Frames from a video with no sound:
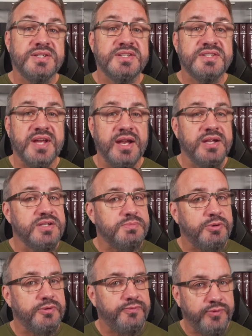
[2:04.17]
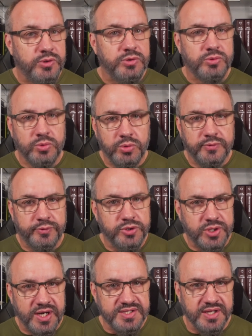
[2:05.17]
to cite his preferred rule for
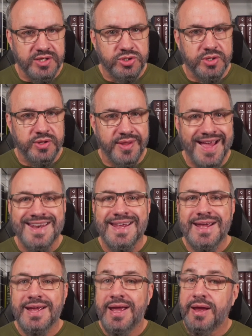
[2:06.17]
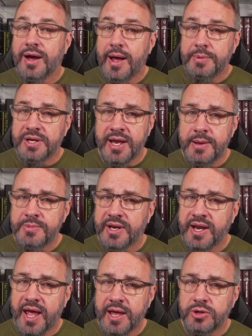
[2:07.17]
translation that a Hobbit name
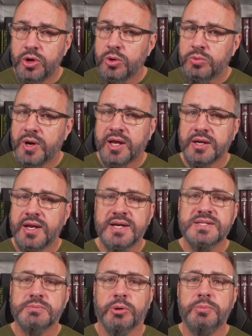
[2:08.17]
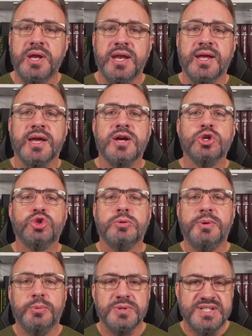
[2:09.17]
that had no recognizable meaning should
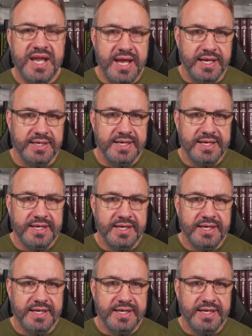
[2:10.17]
be retained,